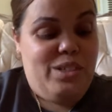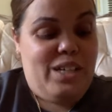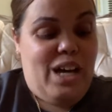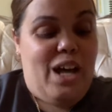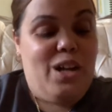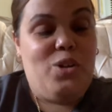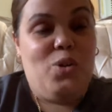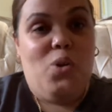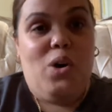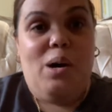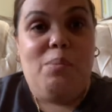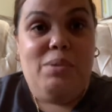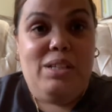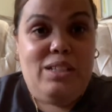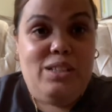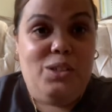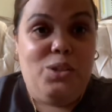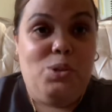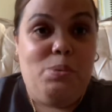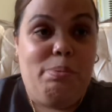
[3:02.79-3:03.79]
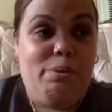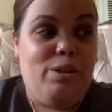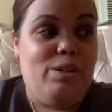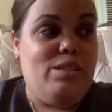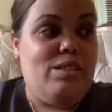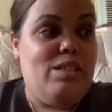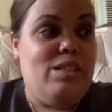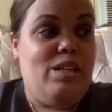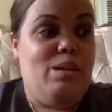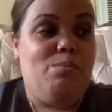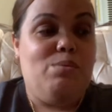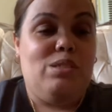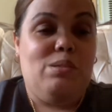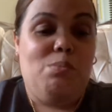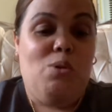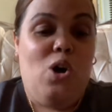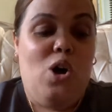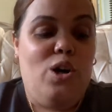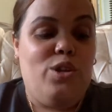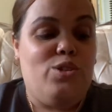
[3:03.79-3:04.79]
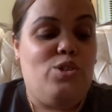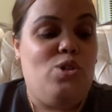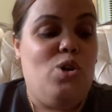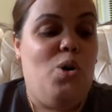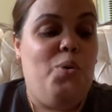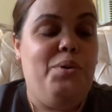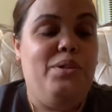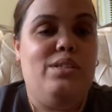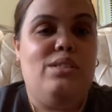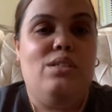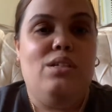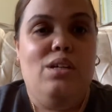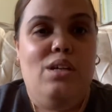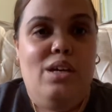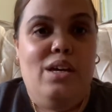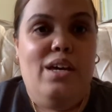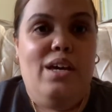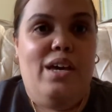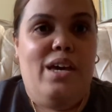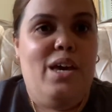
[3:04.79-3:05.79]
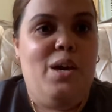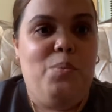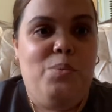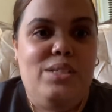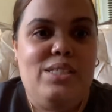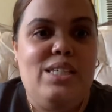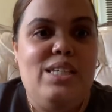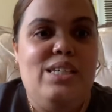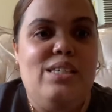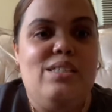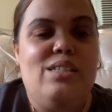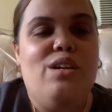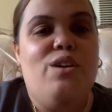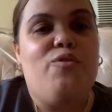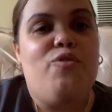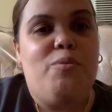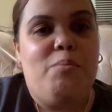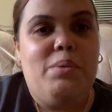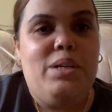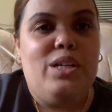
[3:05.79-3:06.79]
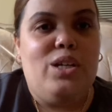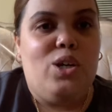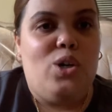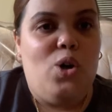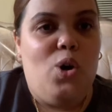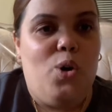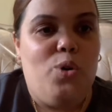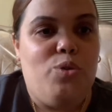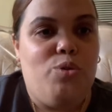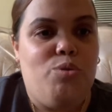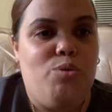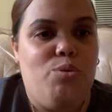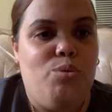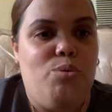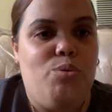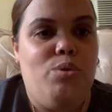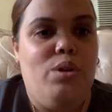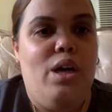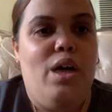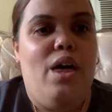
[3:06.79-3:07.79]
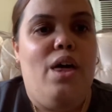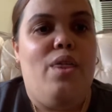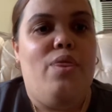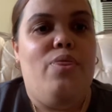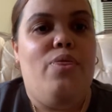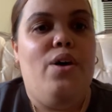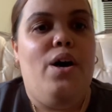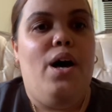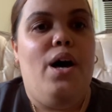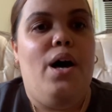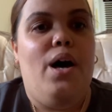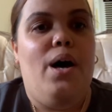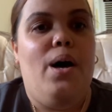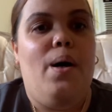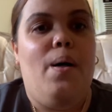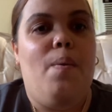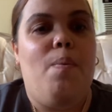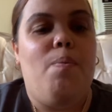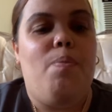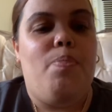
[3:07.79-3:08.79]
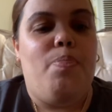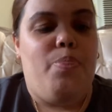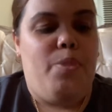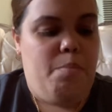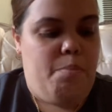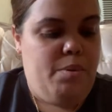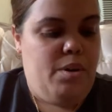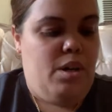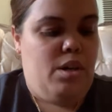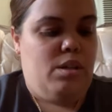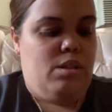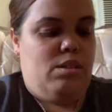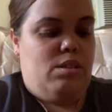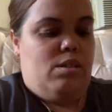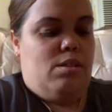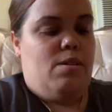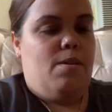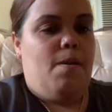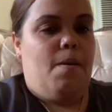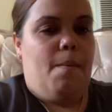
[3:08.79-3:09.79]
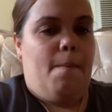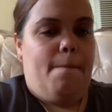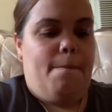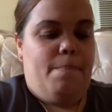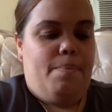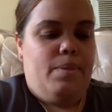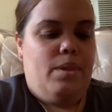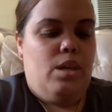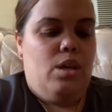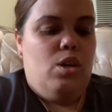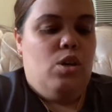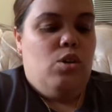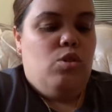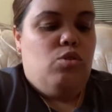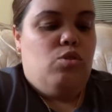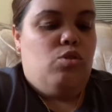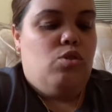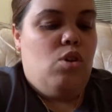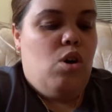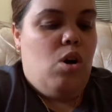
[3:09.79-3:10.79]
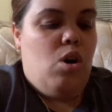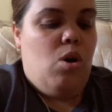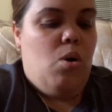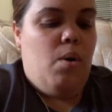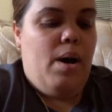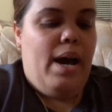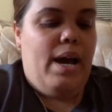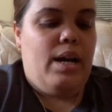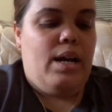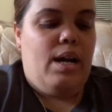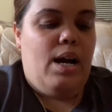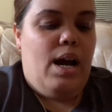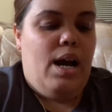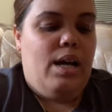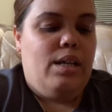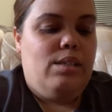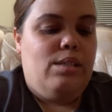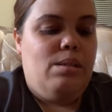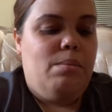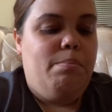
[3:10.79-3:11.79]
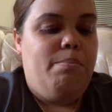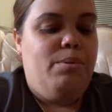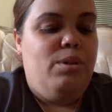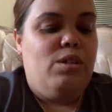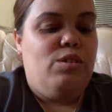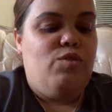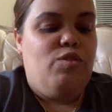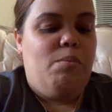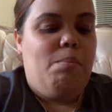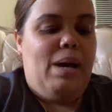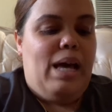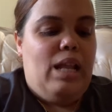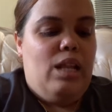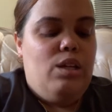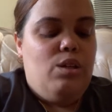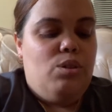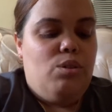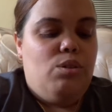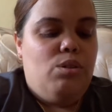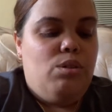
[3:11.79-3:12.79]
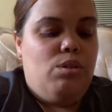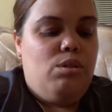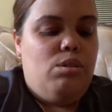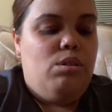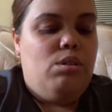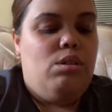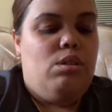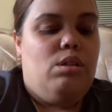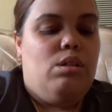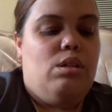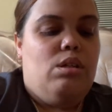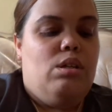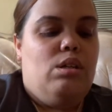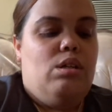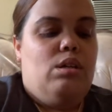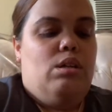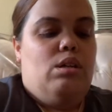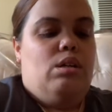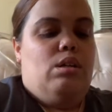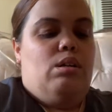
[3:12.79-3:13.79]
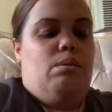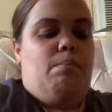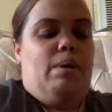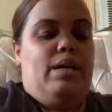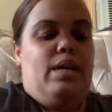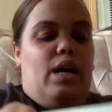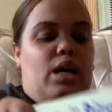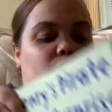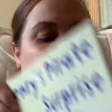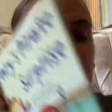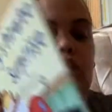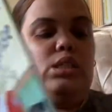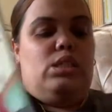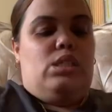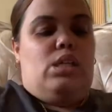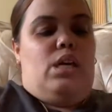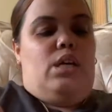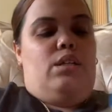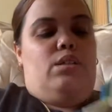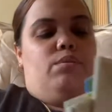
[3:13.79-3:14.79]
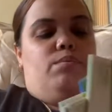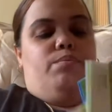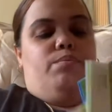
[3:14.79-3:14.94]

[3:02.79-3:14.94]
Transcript: Y'all know I'm a little person, I'm small, so it's, it was easier for me to go through the, the books. So I got some books for my little, my youngest son.